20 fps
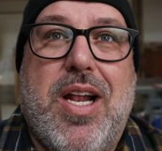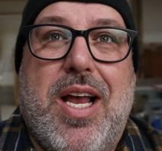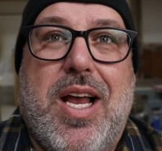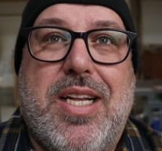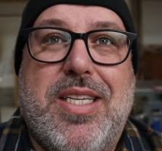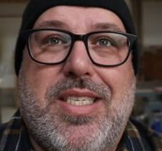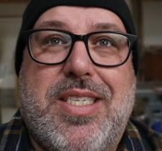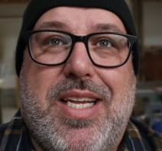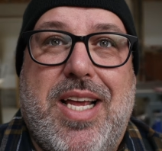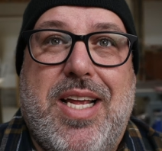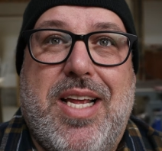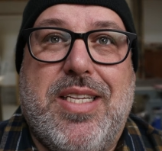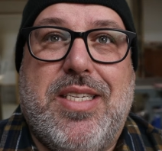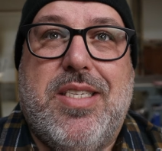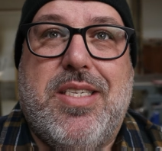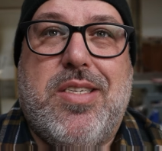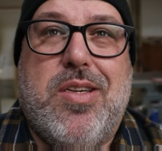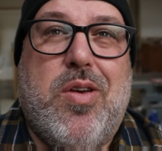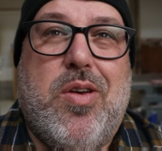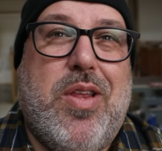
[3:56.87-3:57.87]
nine cents.
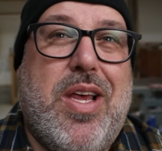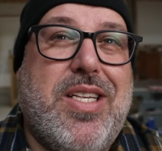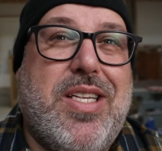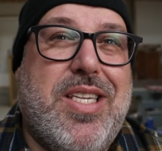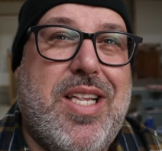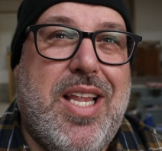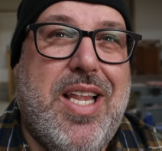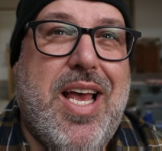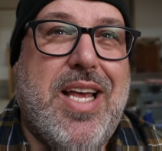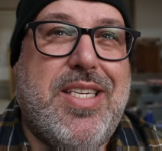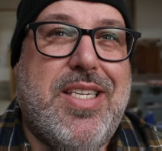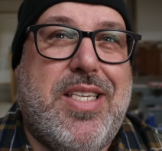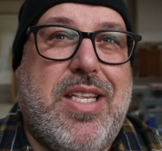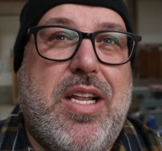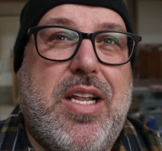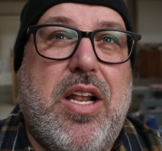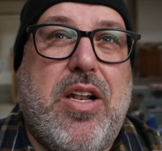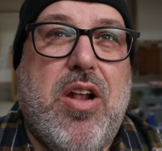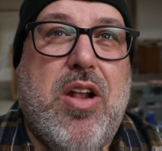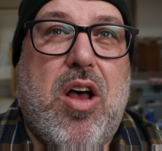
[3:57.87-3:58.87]
So that's less
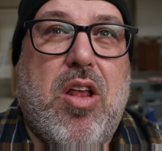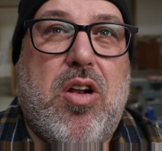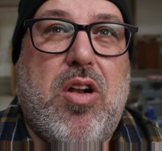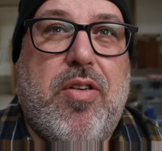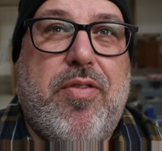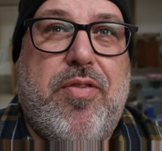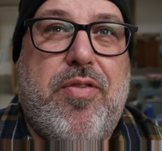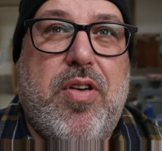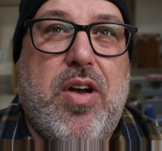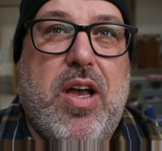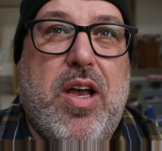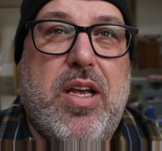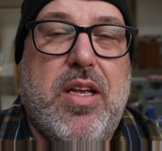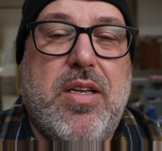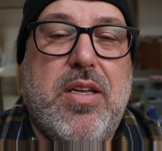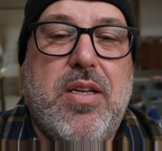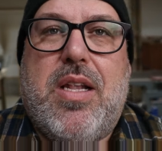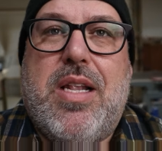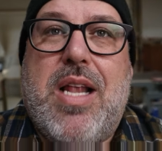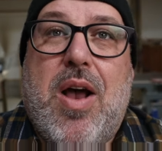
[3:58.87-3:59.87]
than a dollar a foot.
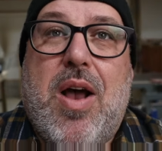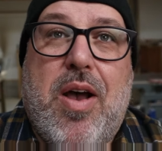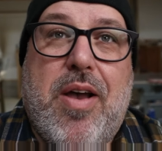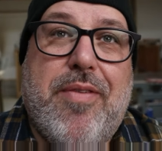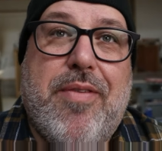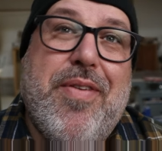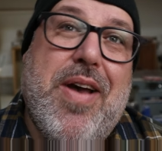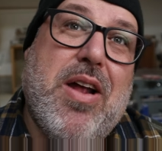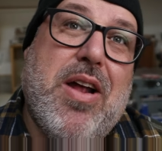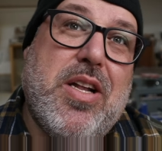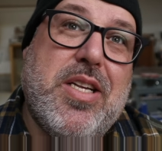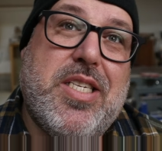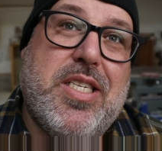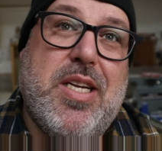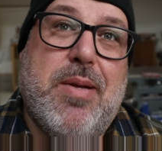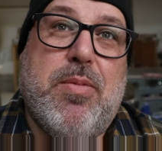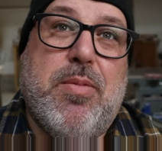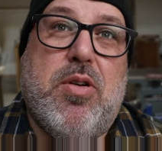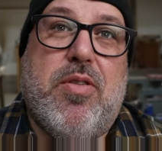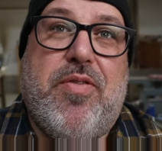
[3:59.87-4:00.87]
Now I found a
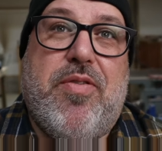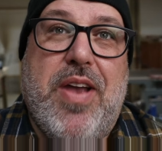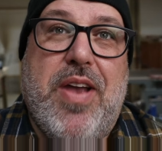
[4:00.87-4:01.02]
similar